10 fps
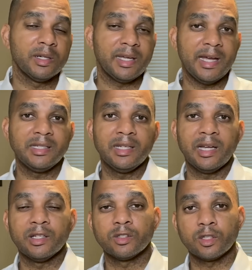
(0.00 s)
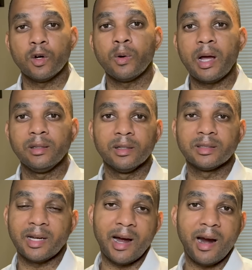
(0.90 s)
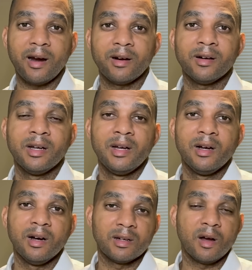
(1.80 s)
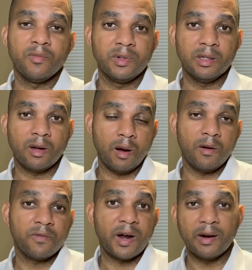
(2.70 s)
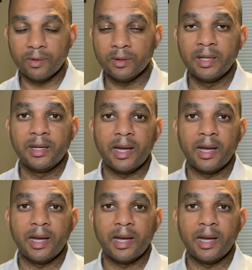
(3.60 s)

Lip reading: engaging. And so I looked to hire a company called Fiverr.